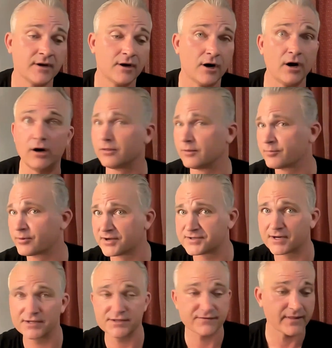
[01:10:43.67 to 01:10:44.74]
all the
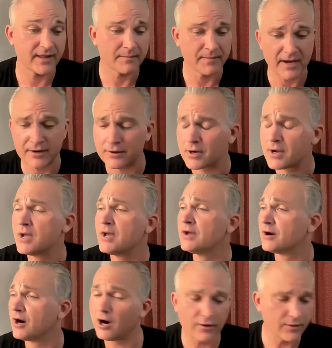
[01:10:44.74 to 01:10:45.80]
presidents for that matter,
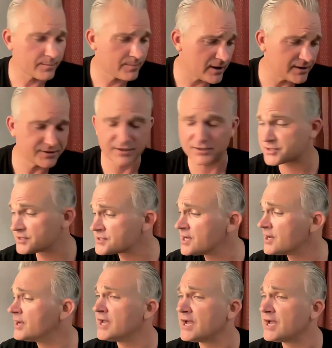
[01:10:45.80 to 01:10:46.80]
all the politicians.